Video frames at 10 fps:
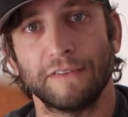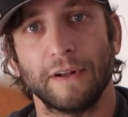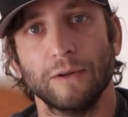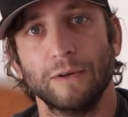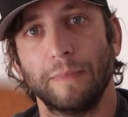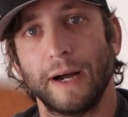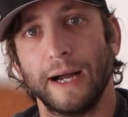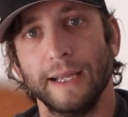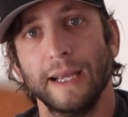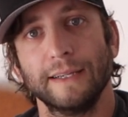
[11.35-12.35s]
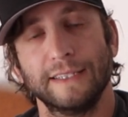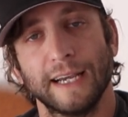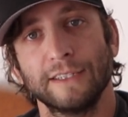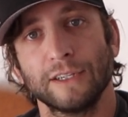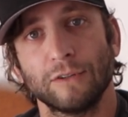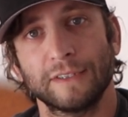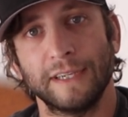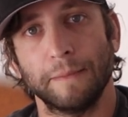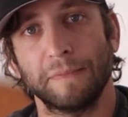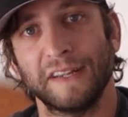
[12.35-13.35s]
followed by technical
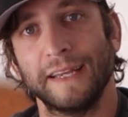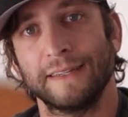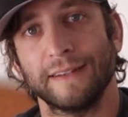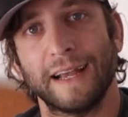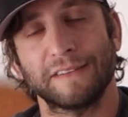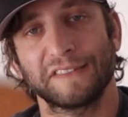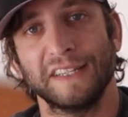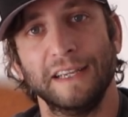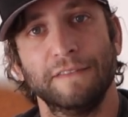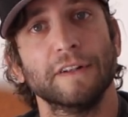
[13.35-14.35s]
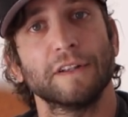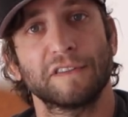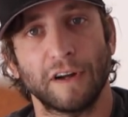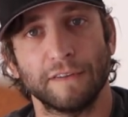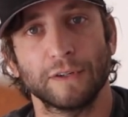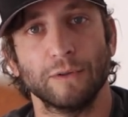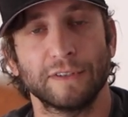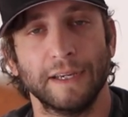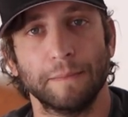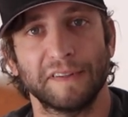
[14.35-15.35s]
tips, and lastly, philosophical
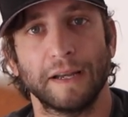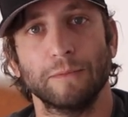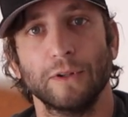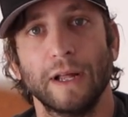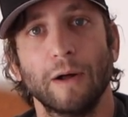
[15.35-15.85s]
tips that will